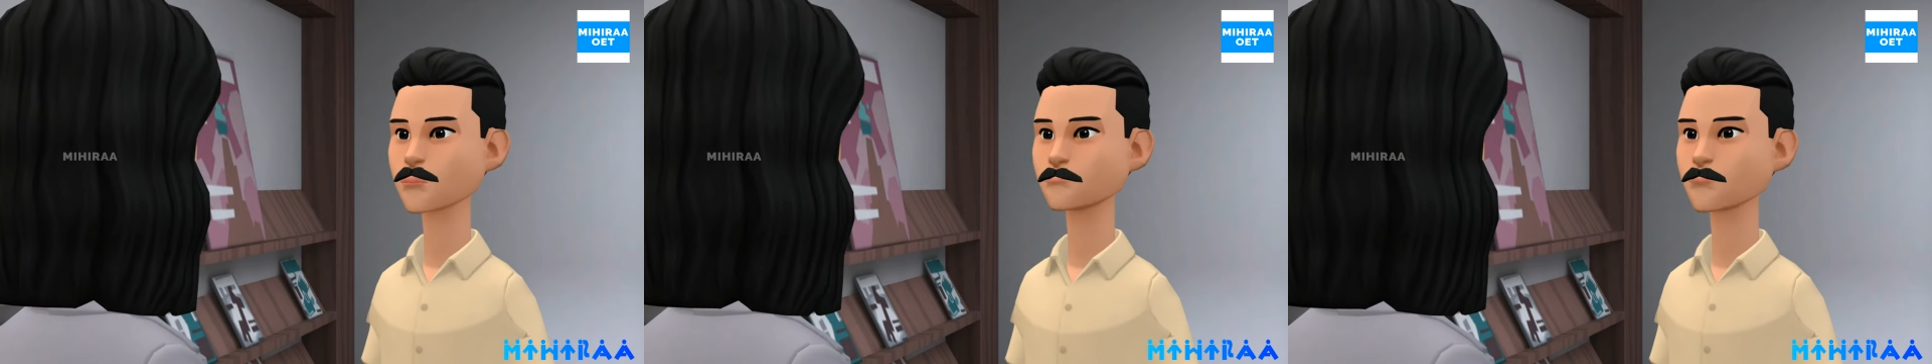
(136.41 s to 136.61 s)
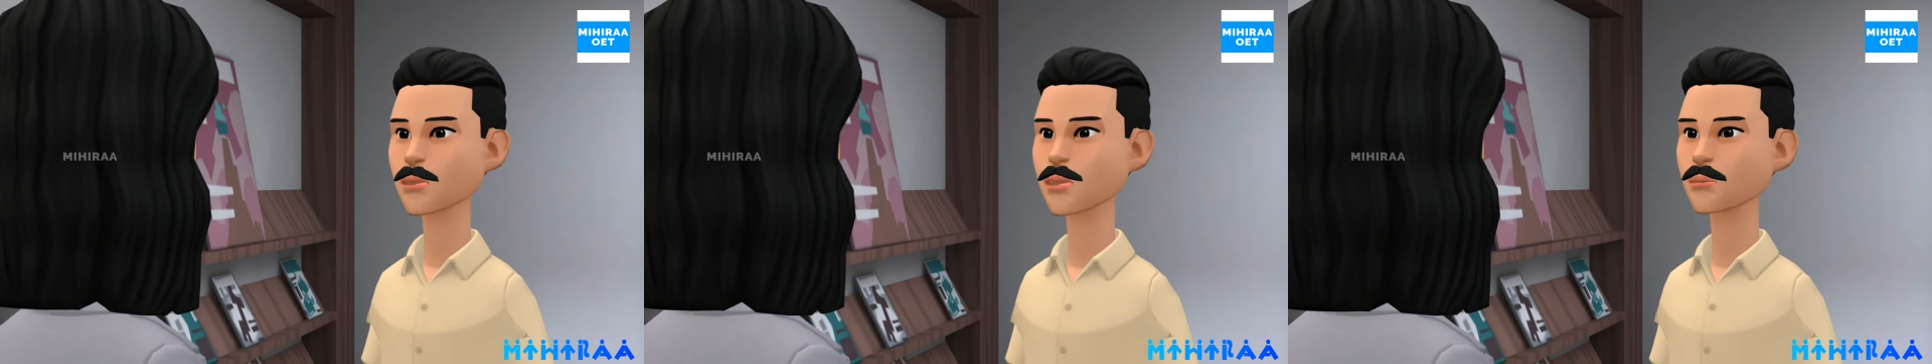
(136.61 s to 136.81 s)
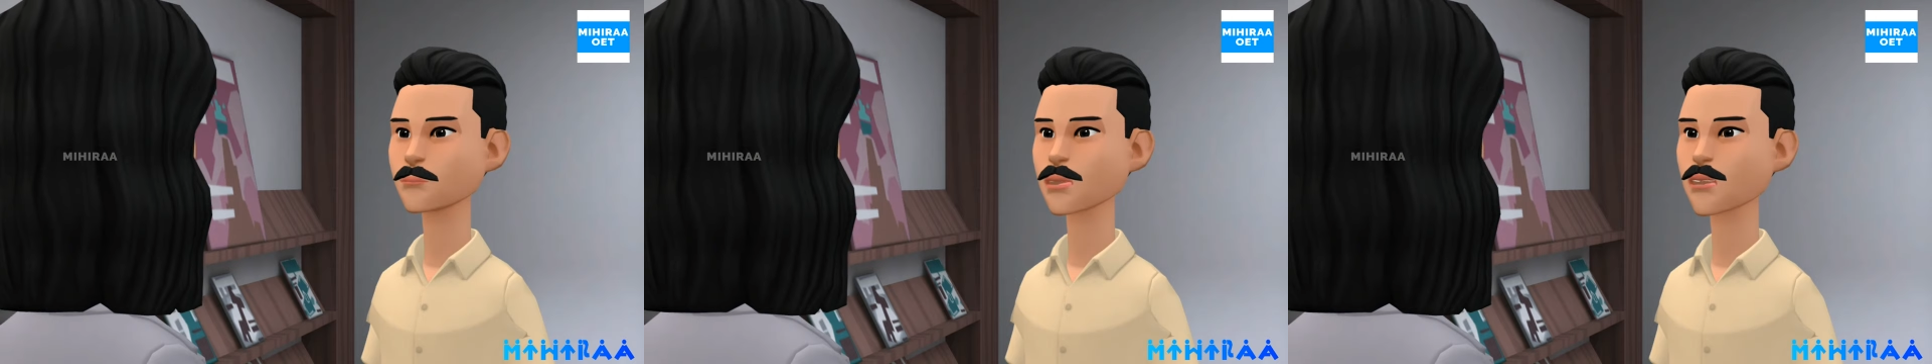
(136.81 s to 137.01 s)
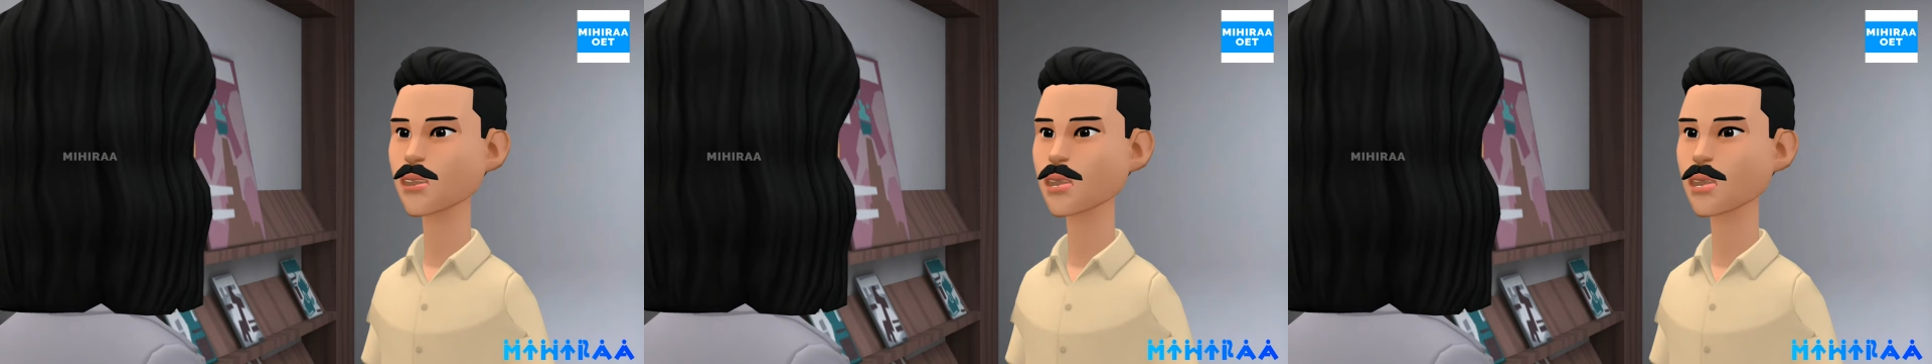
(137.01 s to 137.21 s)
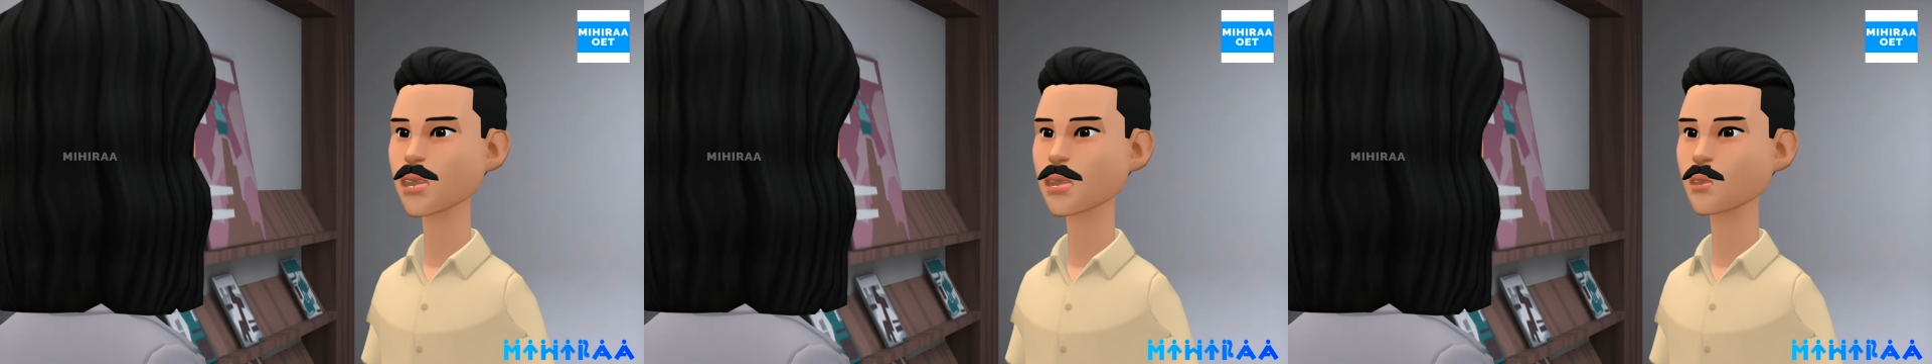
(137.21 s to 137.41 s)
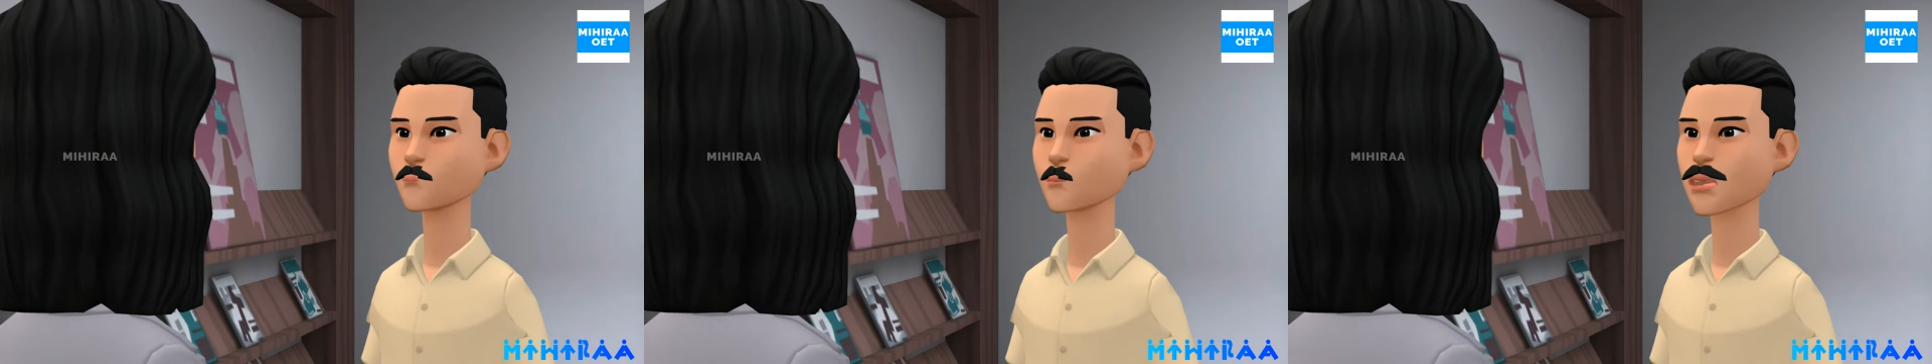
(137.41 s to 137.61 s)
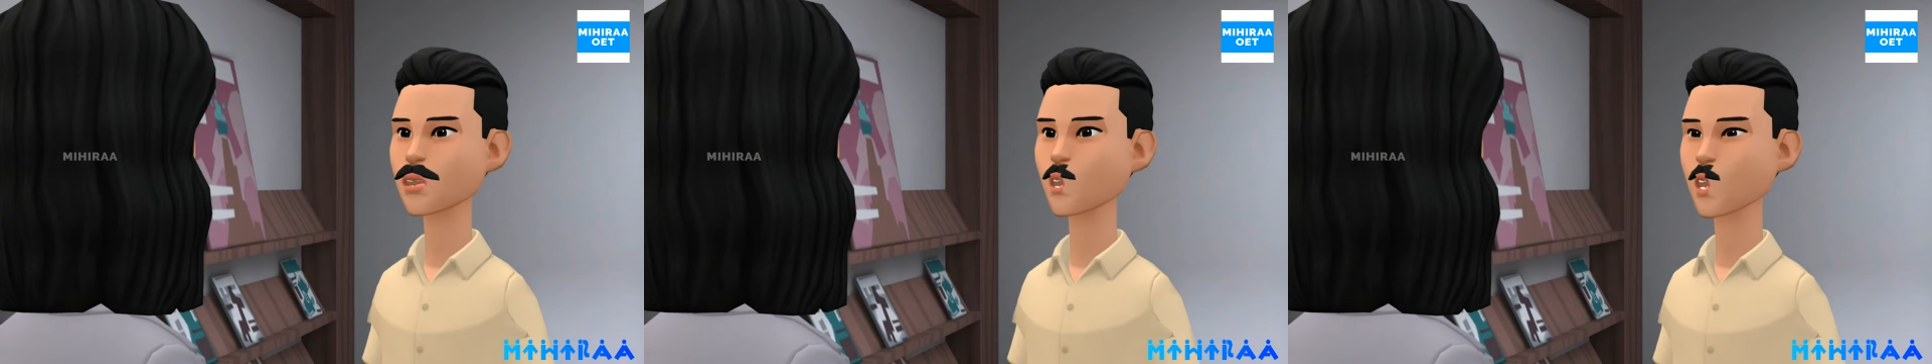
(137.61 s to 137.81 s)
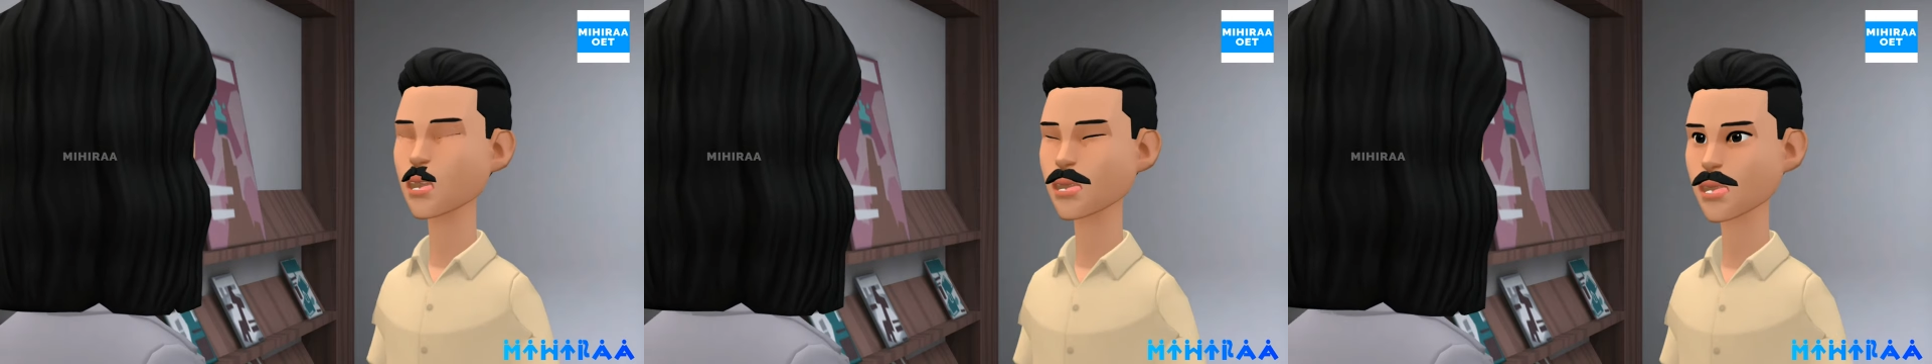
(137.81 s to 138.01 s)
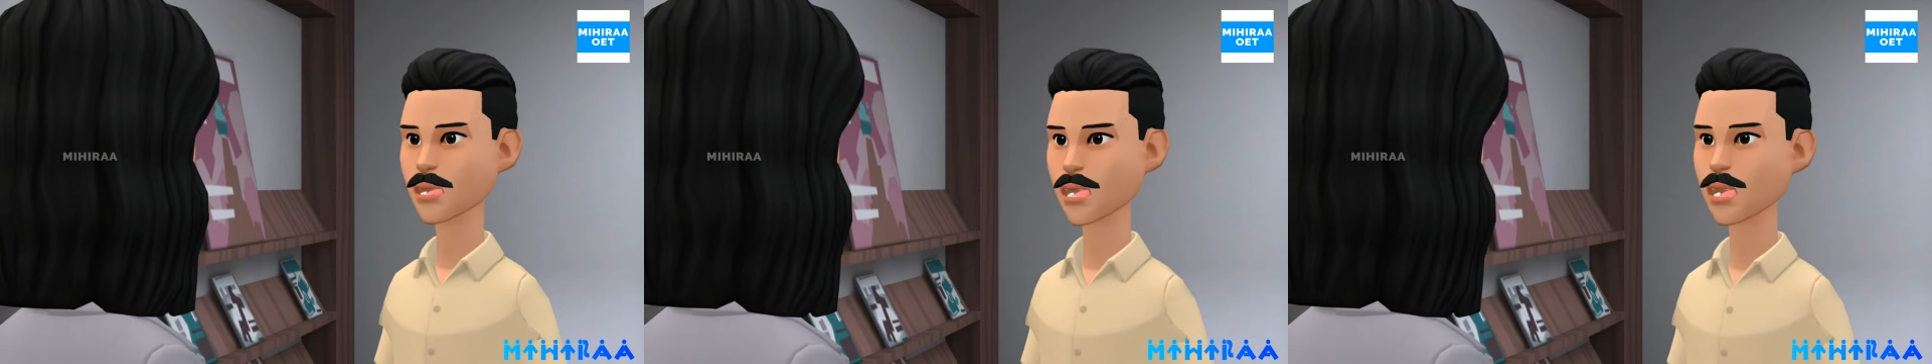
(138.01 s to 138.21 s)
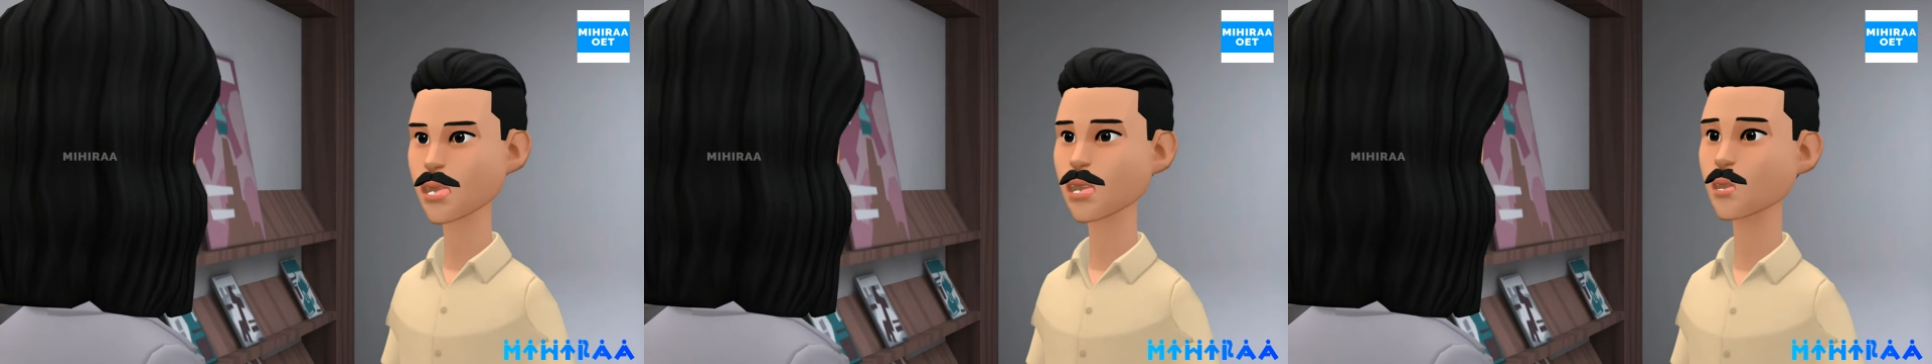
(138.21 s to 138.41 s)
but I am definitely open to
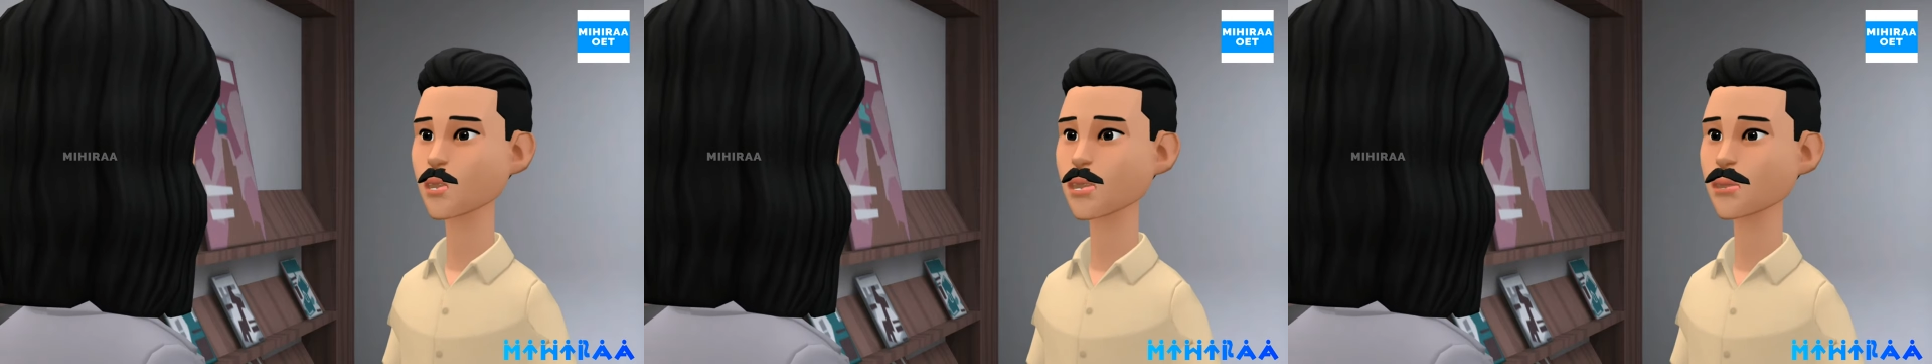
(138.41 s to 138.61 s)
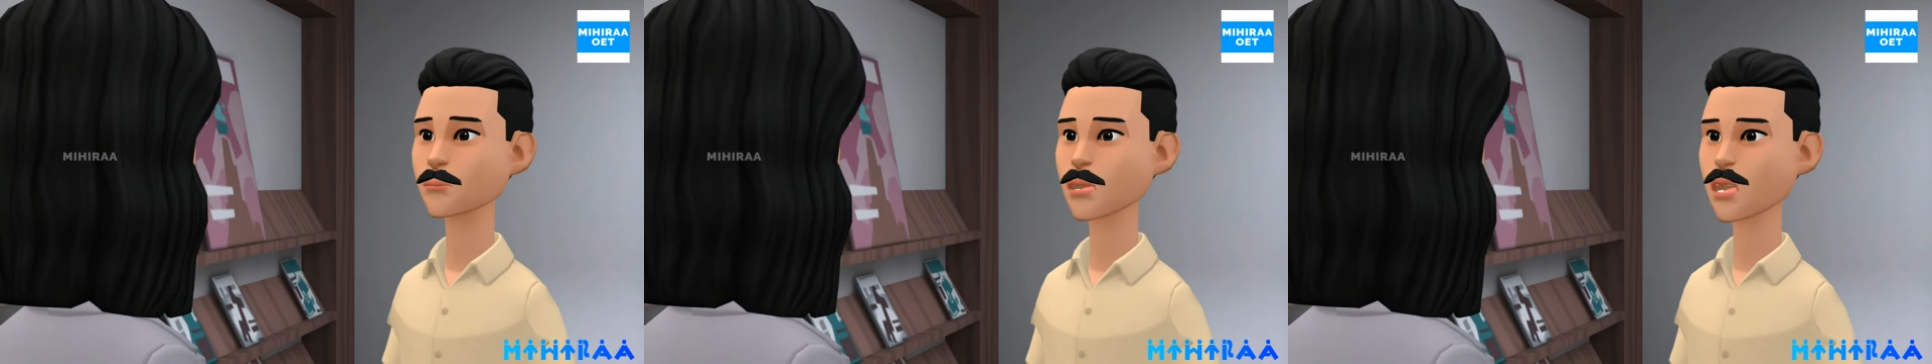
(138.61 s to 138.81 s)
joining leadership